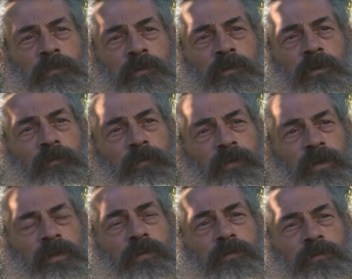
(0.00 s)
and
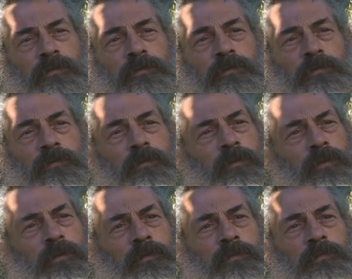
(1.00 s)
think,
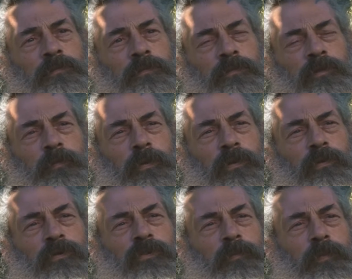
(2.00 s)
well, the
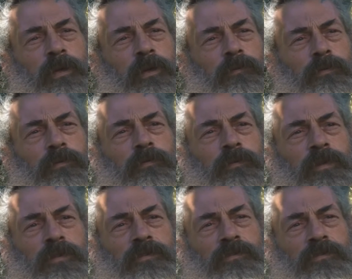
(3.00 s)
beauty should be over all things.